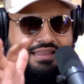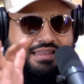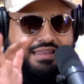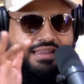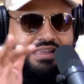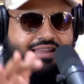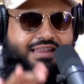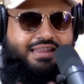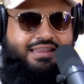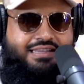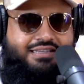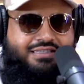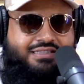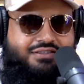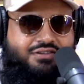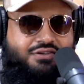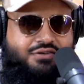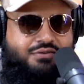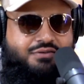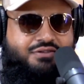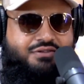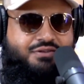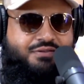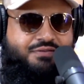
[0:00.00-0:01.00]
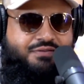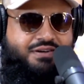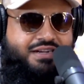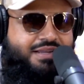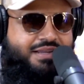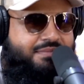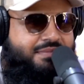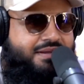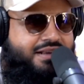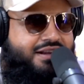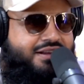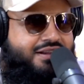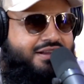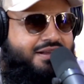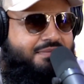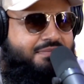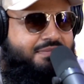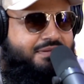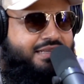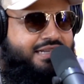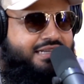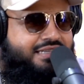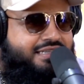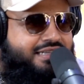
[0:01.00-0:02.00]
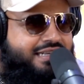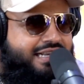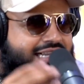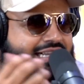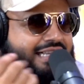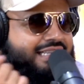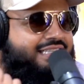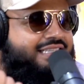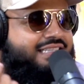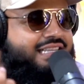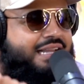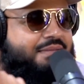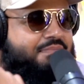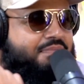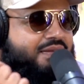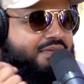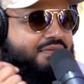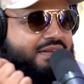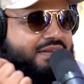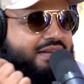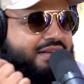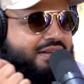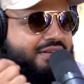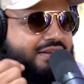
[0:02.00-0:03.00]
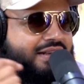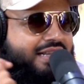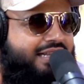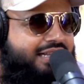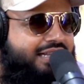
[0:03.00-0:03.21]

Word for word: this YouTuber, he made a compilation, like a sniping video, like